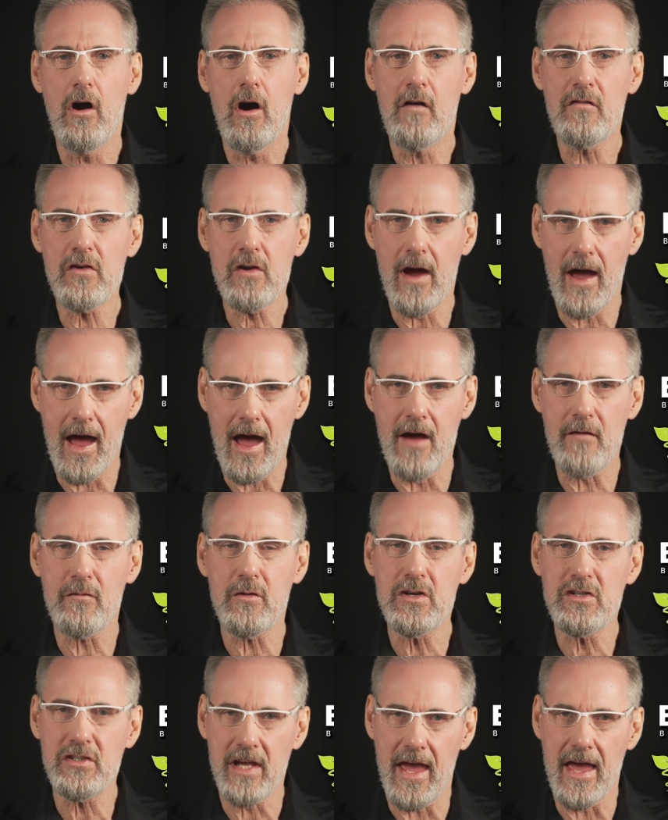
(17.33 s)
of your
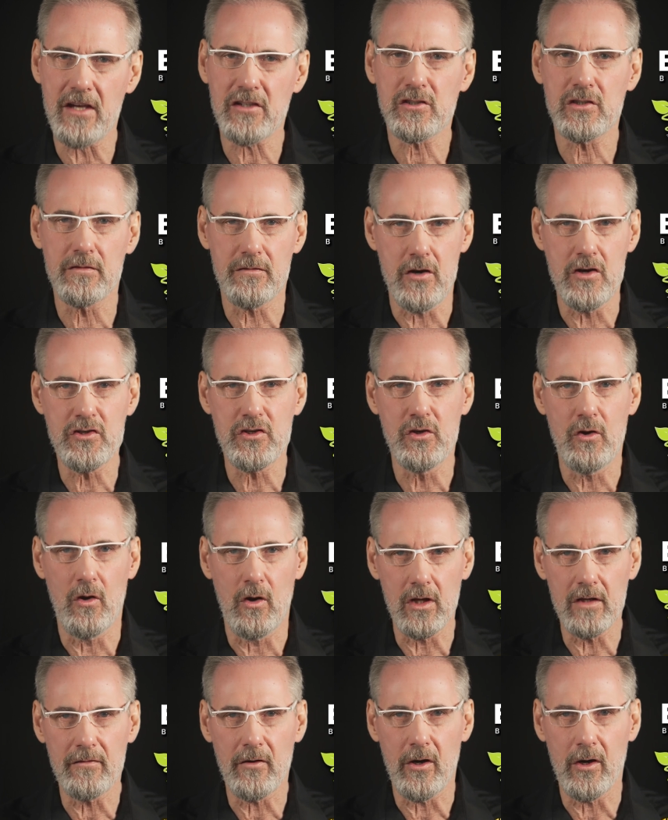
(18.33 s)
average extra virgin
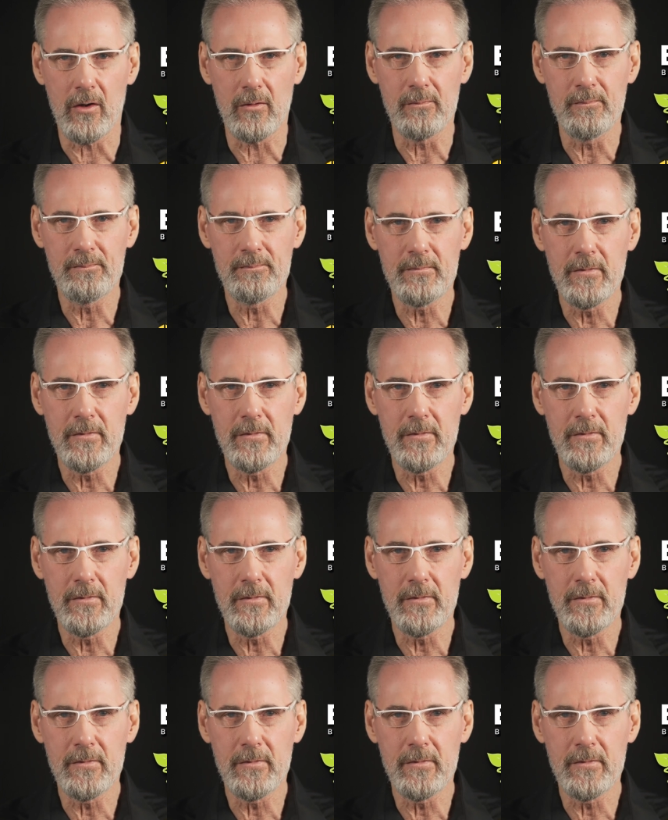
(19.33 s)
olive oil.